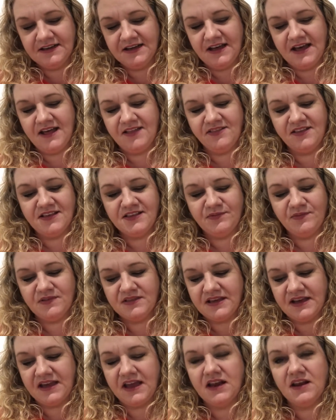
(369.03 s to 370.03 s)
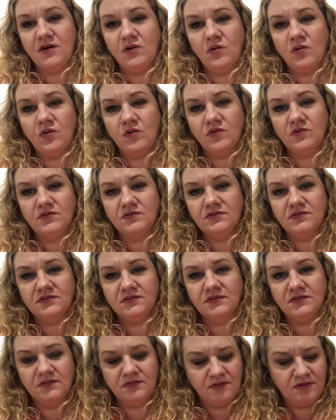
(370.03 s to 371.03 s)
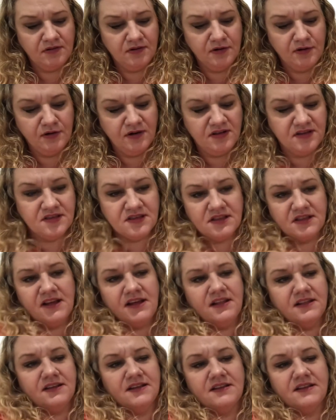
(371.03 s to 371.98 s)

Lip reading: And this one's a kind of slightly